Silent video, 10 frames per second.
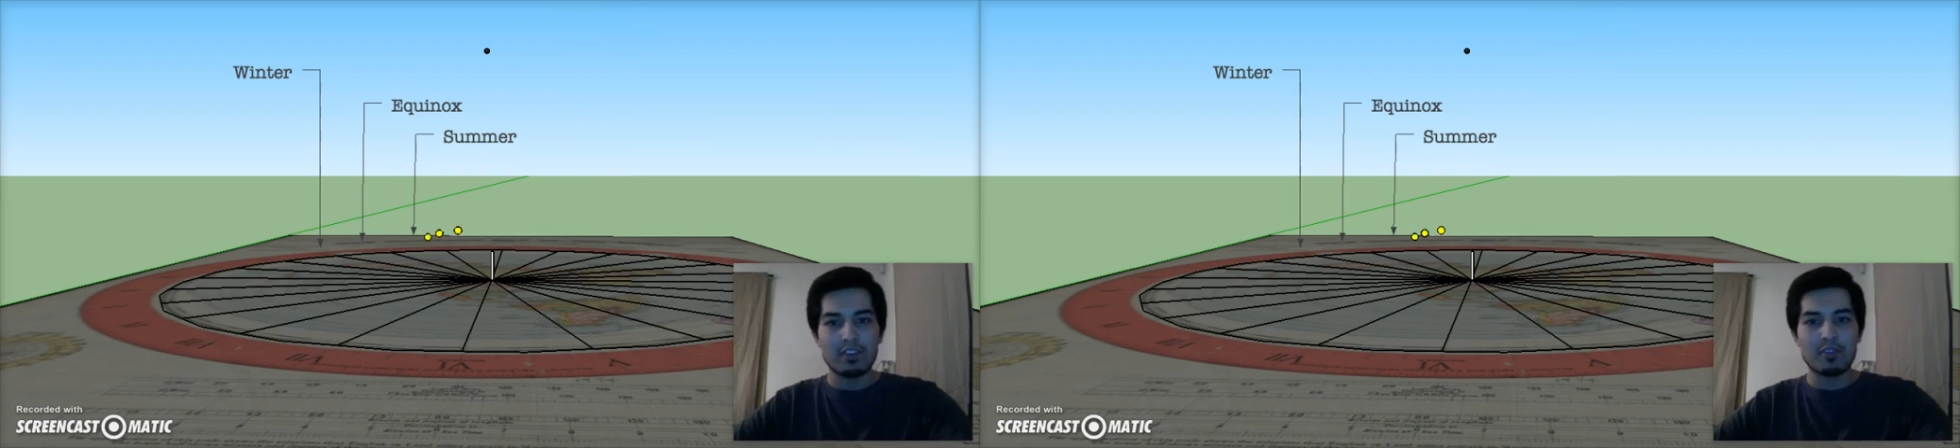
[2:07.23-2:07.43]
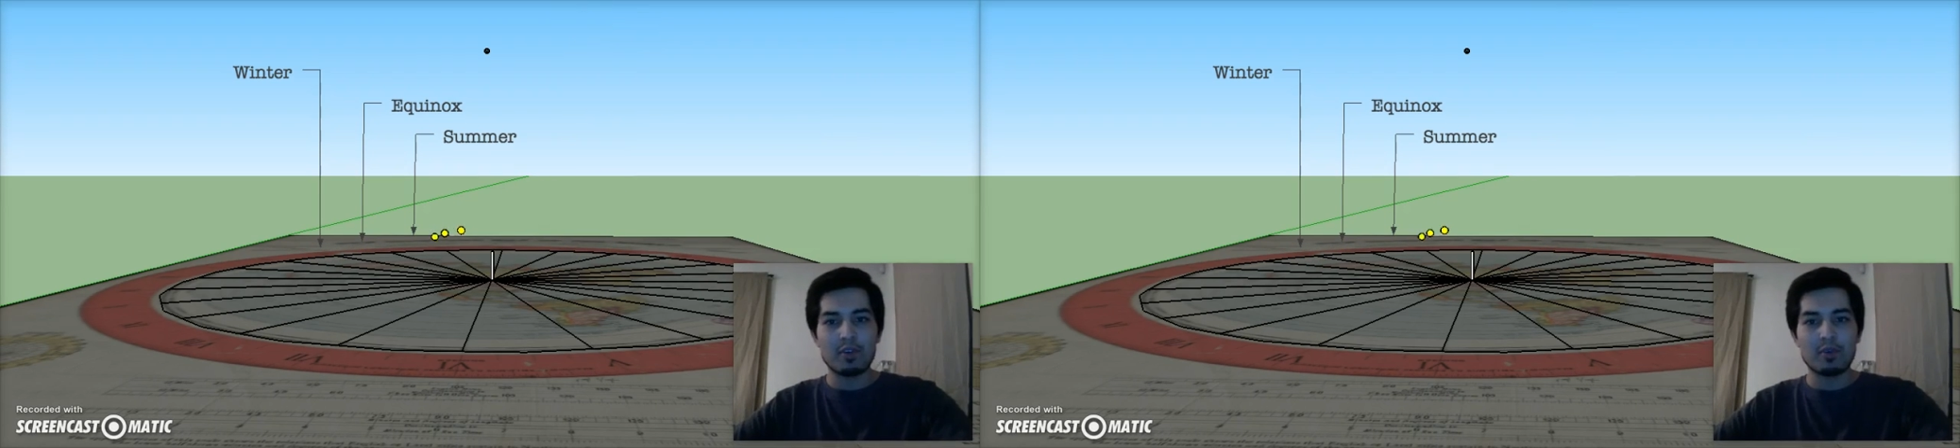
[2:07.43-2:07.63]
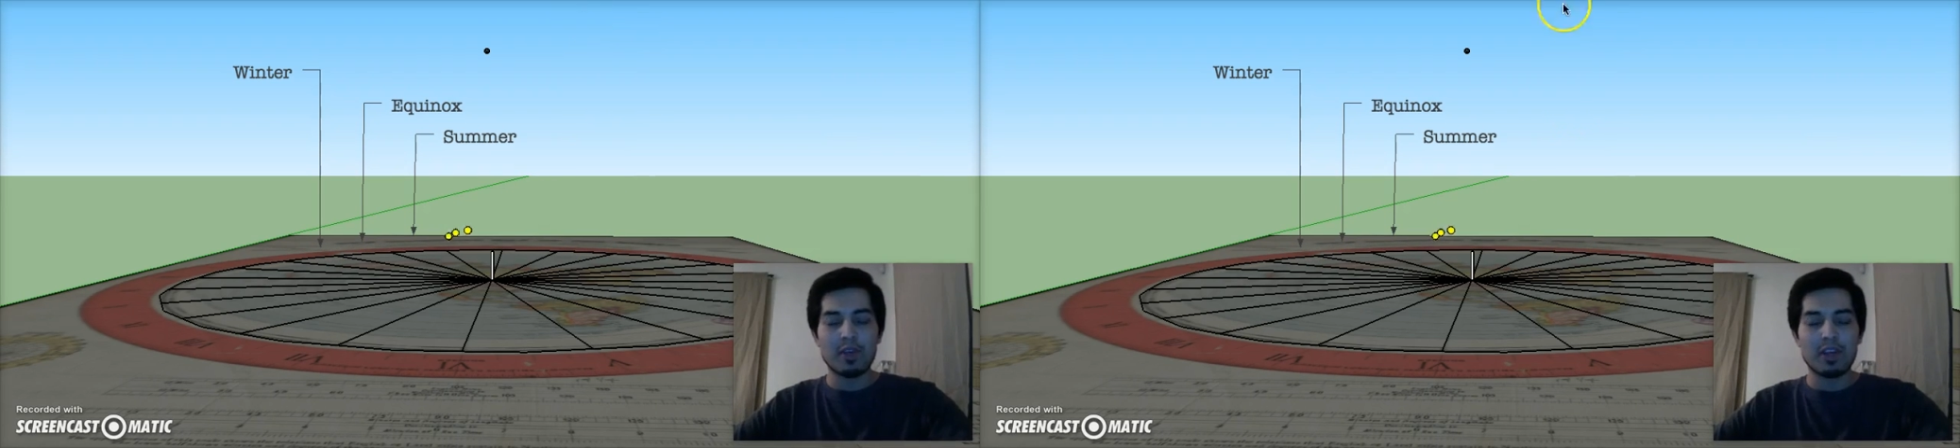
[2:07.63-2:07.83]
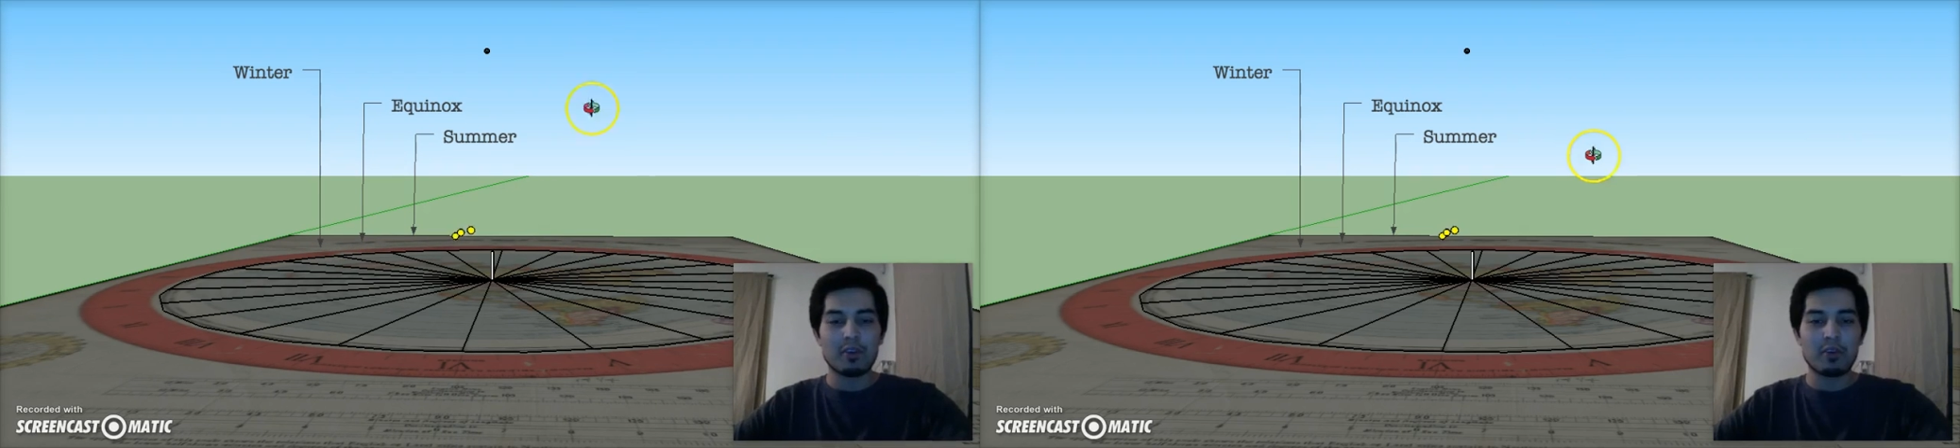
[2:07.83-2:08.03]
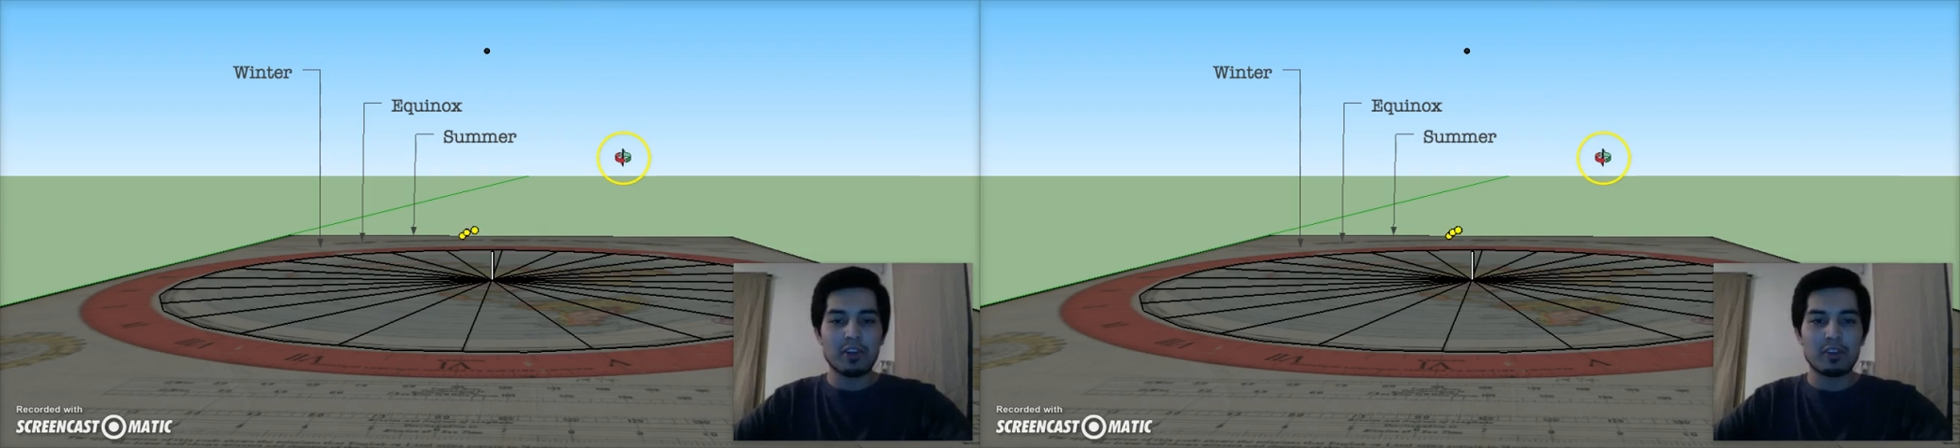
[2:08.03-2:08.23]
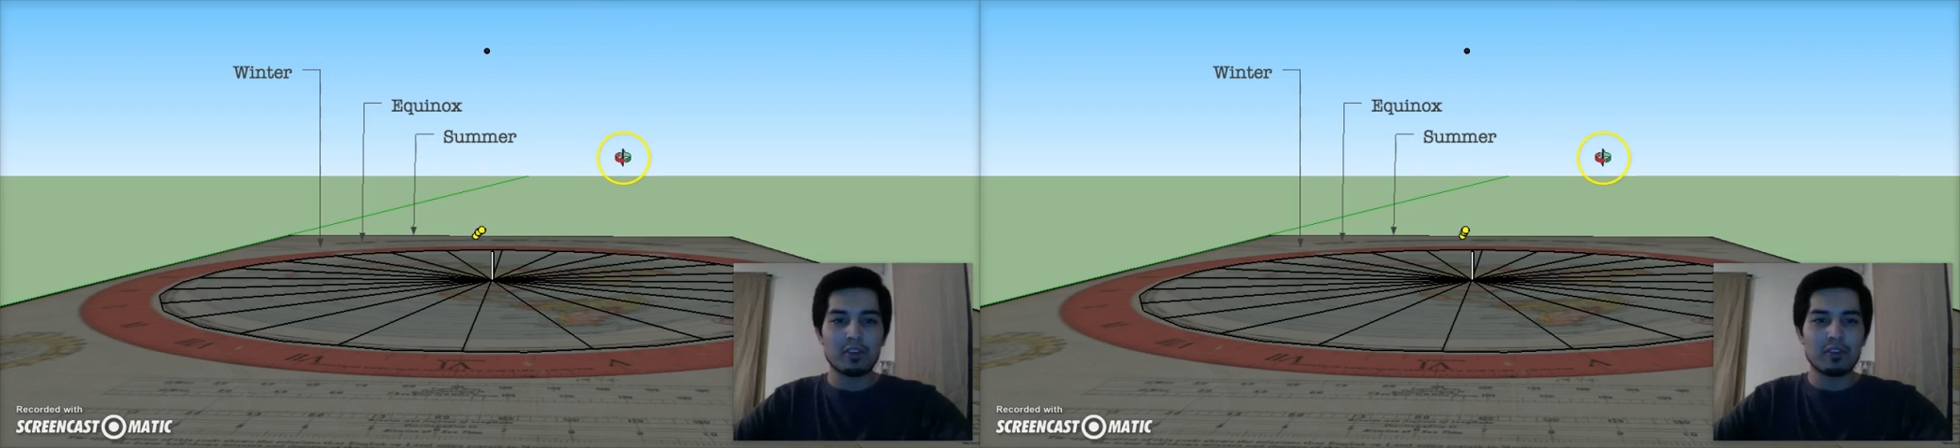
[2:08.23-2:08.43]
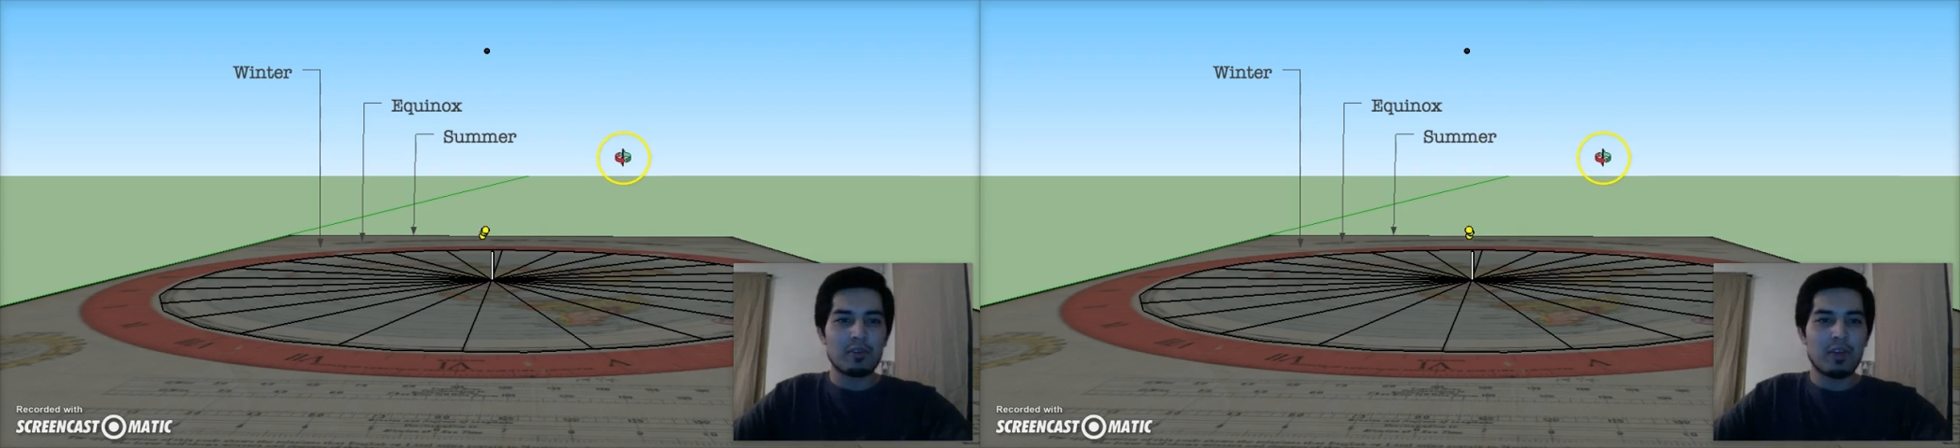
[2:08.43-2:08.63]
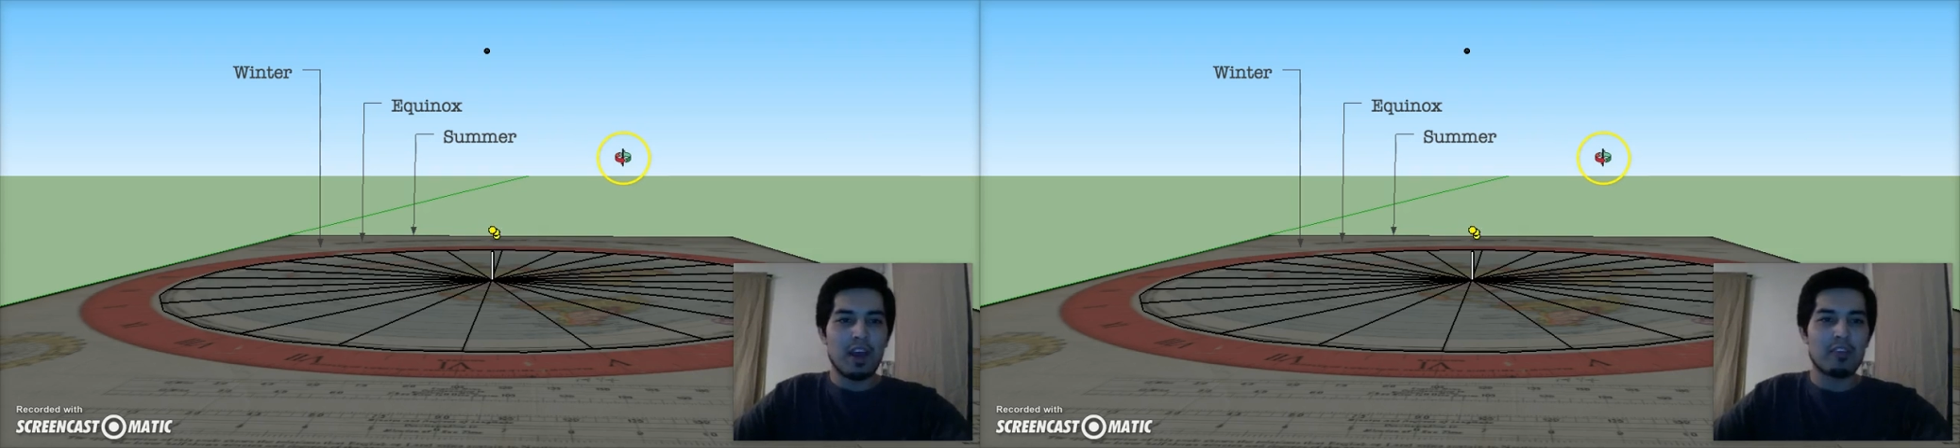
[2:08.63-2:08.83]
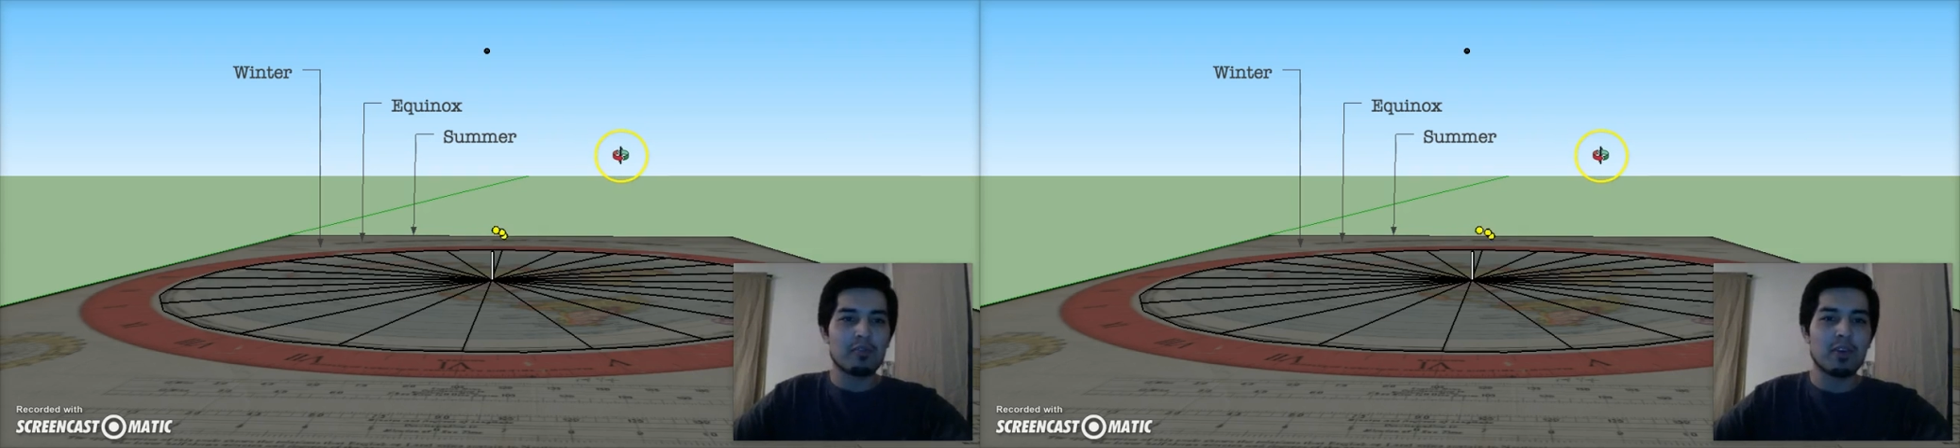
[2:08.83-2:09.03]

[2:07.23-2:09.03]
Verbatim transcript: just wanted to make a quick little two and a half